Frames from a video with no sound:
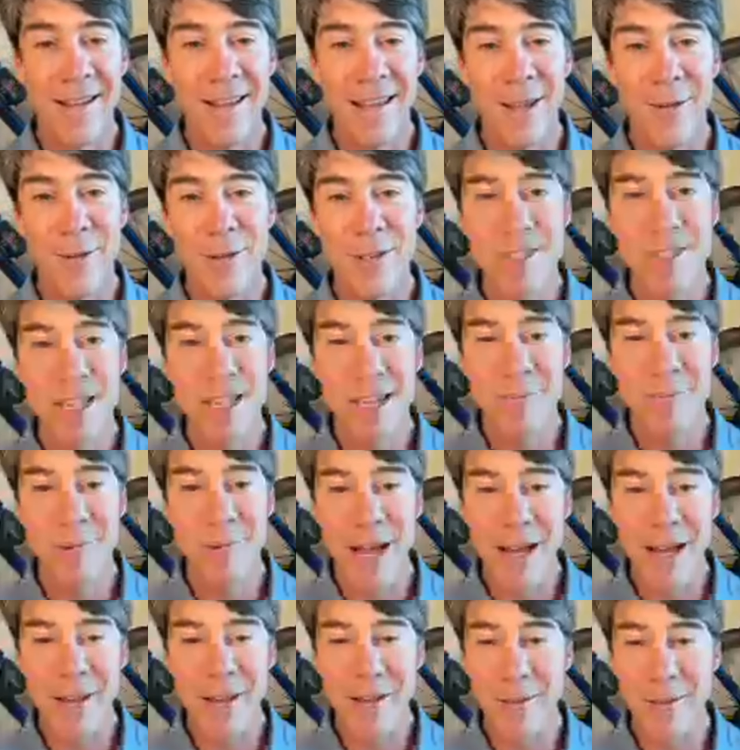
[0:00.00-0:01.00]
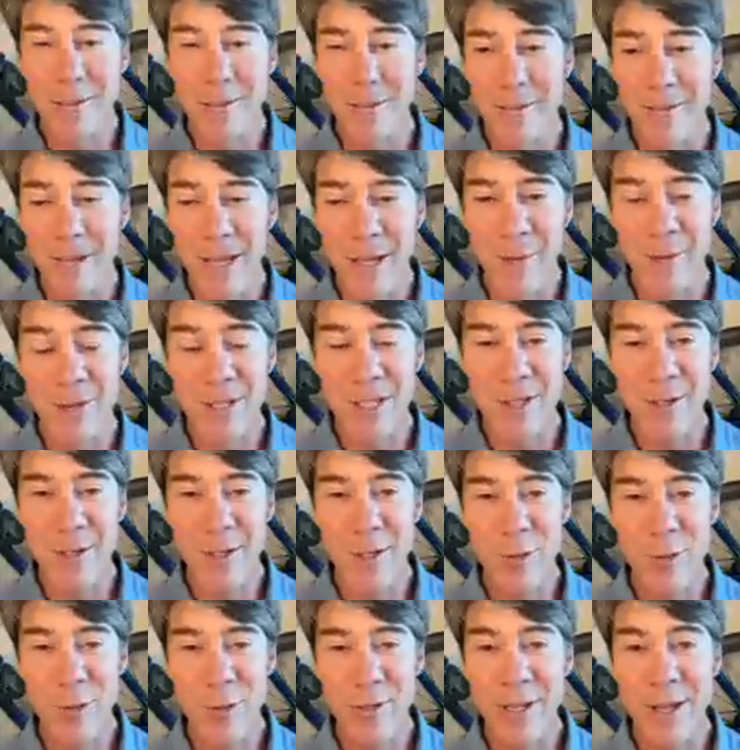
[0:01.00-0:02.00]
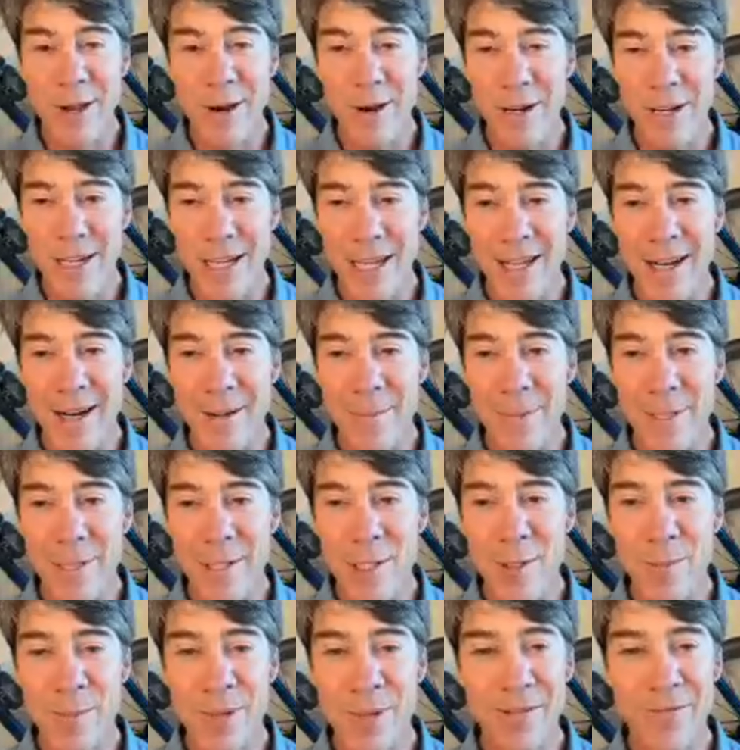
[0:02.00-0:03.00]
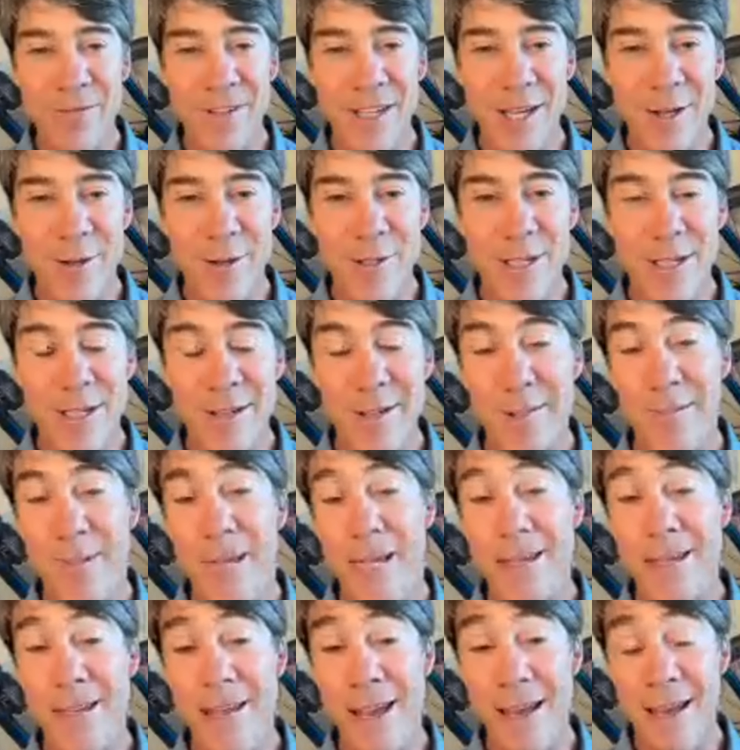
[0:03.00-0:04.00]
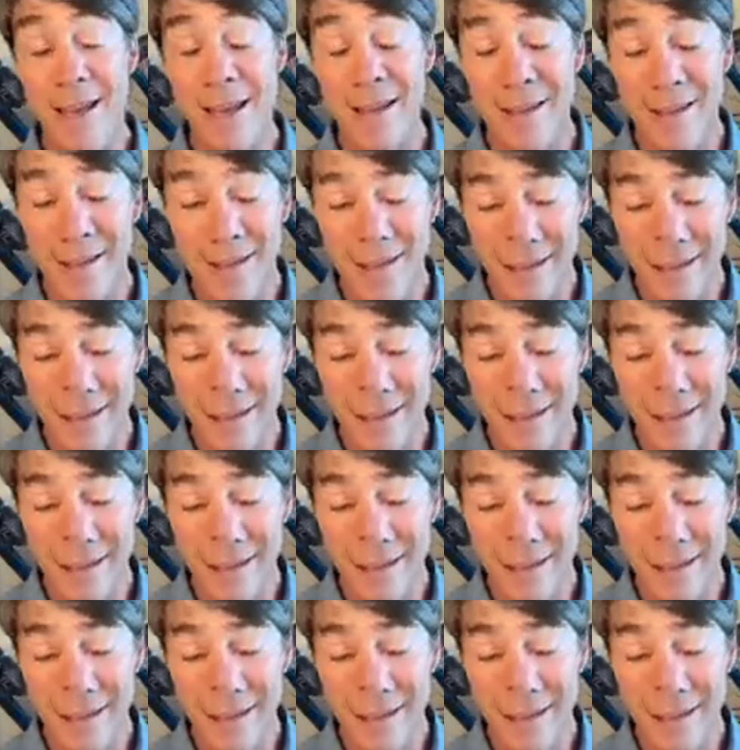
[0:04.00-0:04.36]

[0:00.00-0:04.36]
he was saying, "Wow, that it was it's really hard to get up into my VO2." I'm like, "Yeah,